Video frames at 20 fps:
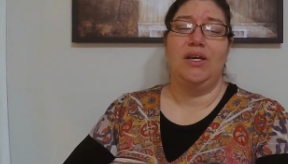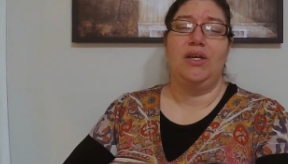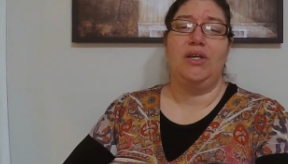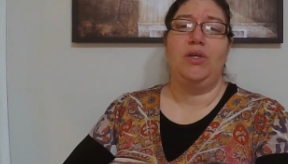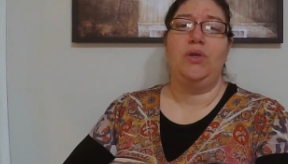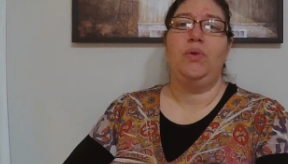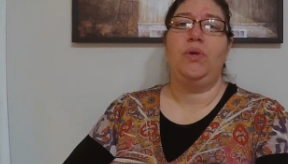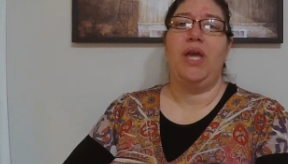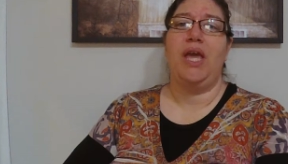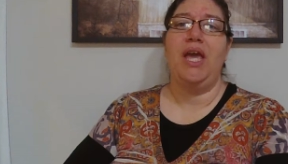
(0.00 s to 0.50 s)

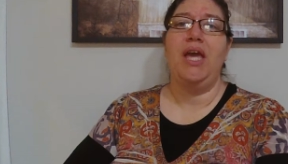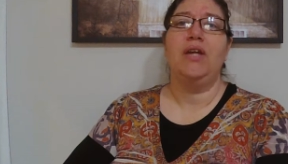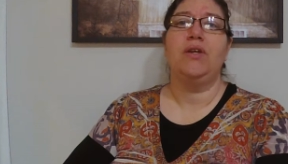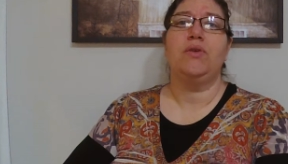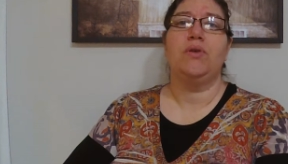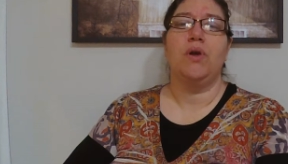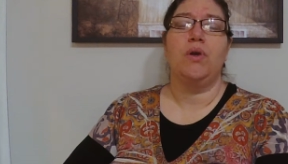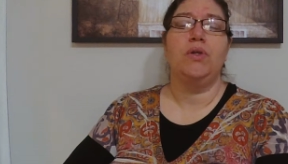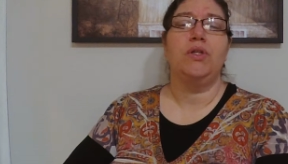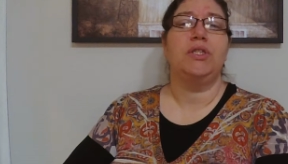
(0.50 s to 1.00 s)
You can't
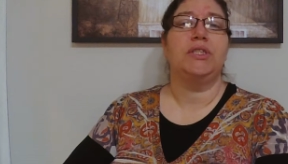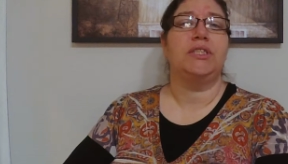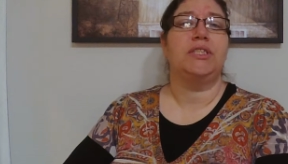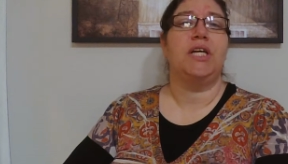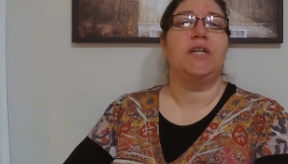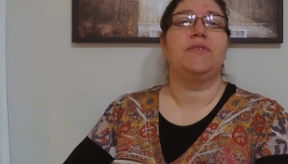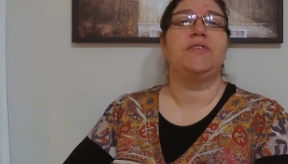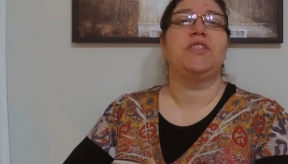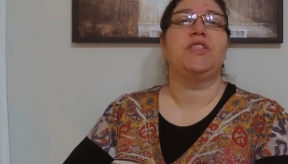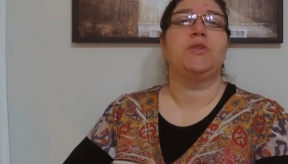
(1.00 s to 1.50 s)
grow
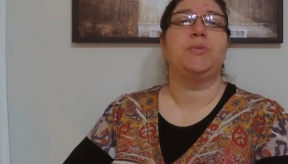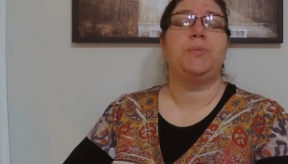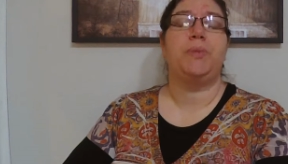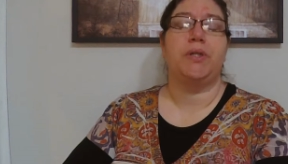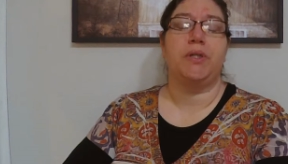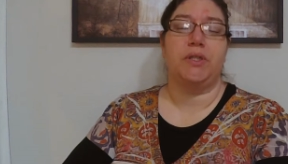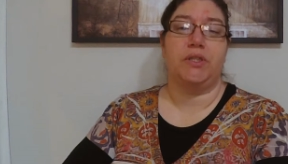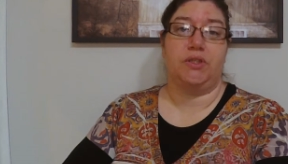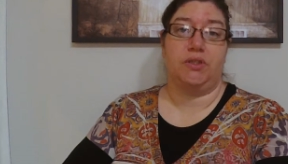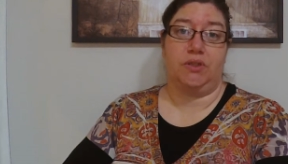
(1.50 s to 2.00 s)
yourself
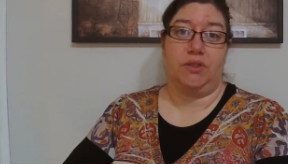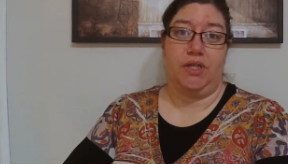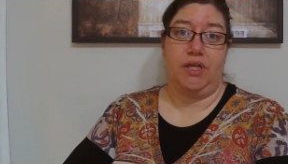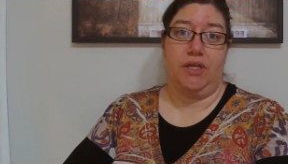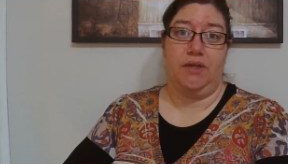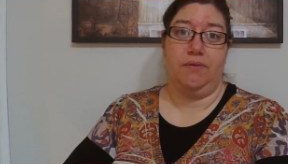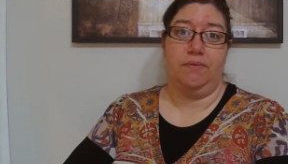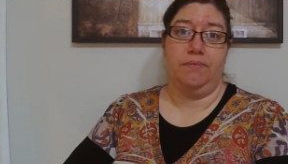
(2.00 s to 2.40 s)
spiritually.